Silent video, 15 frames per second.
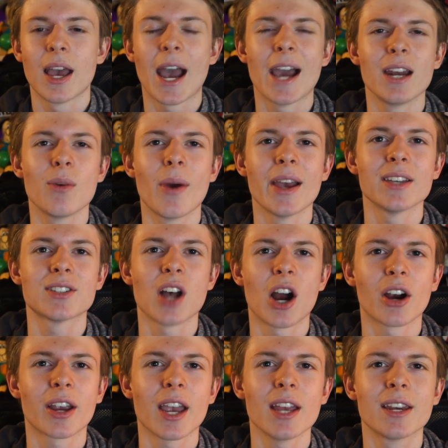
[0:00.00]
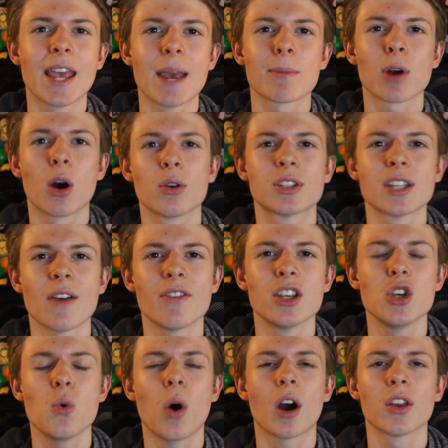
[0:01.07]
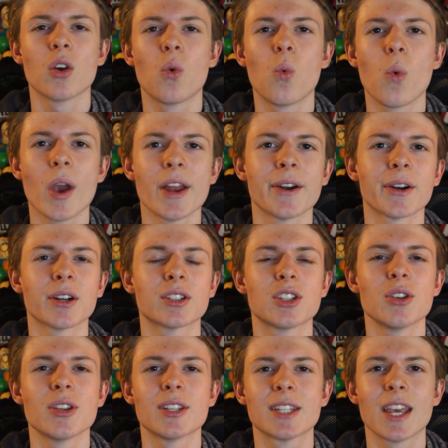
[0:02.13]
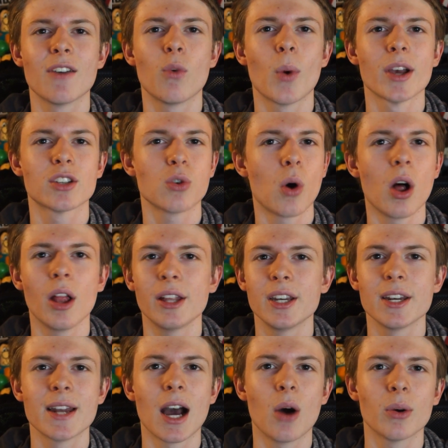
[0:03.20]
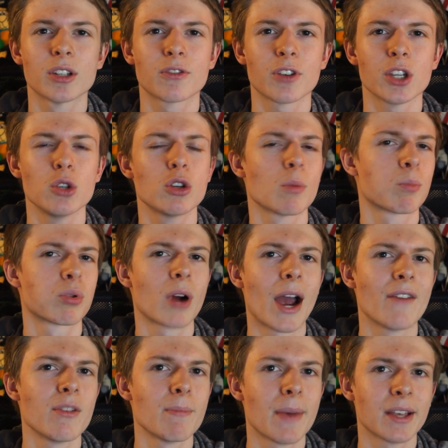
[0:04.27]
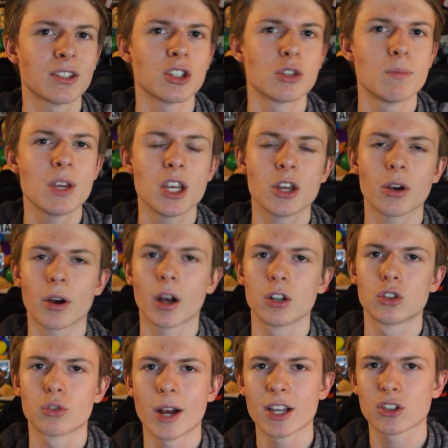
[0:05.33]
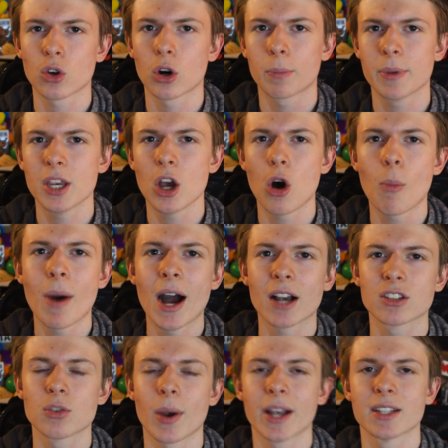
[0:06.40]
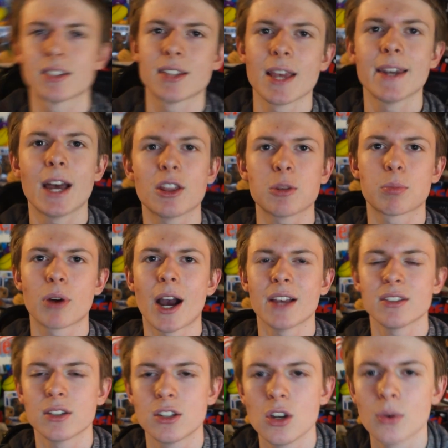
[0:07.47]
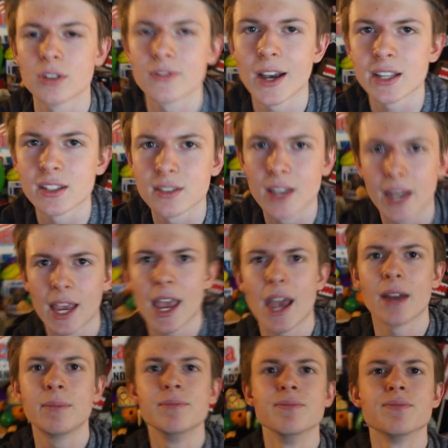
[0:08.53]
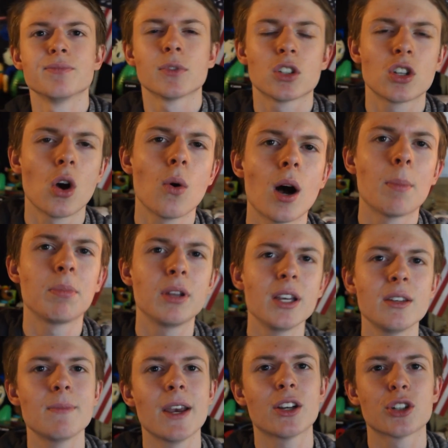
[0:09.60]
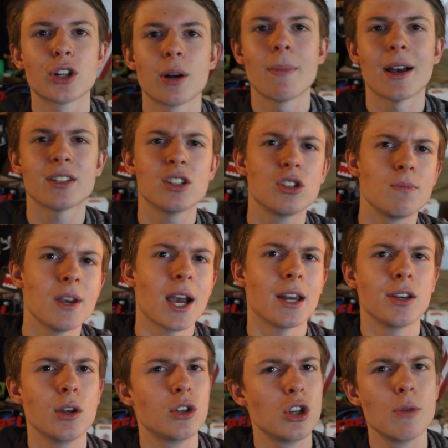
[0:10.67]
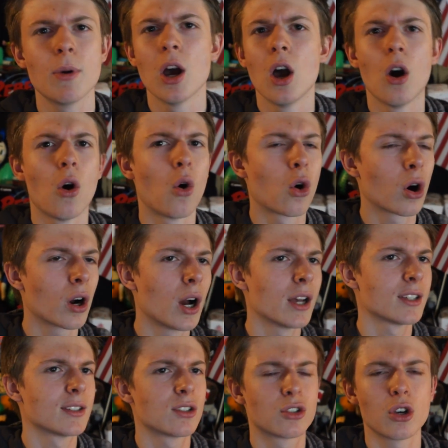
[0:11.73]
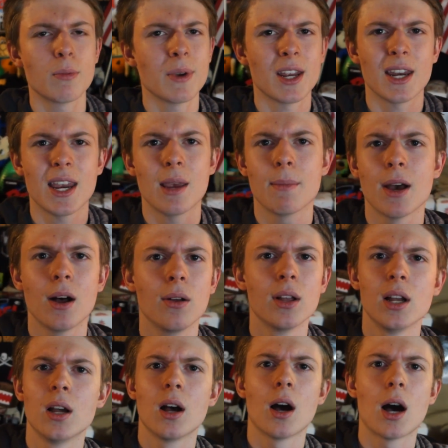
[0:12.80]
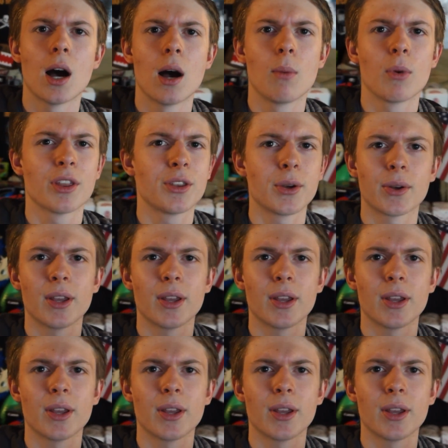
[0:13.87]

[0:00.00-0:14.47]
Anyways, the Arcade Gamer 07, you are the winner to this giveaway. So all I need now is for you to private message me your address or PO box so I can send out the prizes to you as fast as I can. So uh, please make sure to message me on YouTube or us uh, shoot me an email um, with your